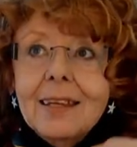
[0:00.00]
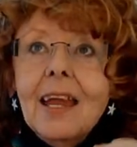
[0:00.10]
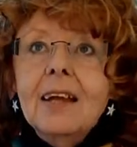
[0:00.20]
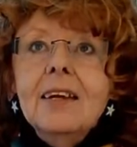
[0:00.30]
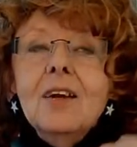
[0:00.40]

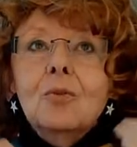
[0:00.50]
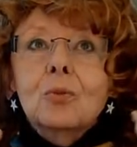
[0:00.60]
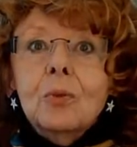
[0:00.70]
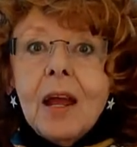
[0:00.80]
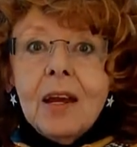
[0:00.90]

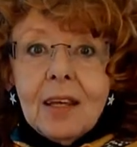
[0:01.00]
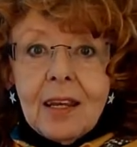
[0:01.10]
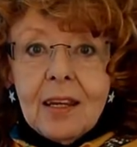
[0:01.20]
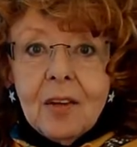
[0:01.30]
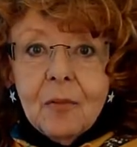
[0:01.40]
getting
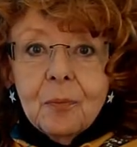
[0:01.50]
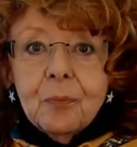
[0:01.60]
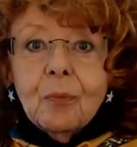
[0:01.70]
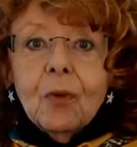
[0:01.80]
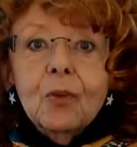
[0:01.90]
ready
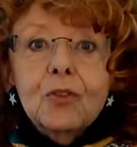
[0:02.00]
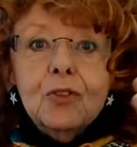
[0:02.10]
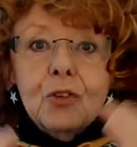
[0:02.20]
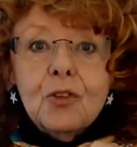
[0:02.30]
to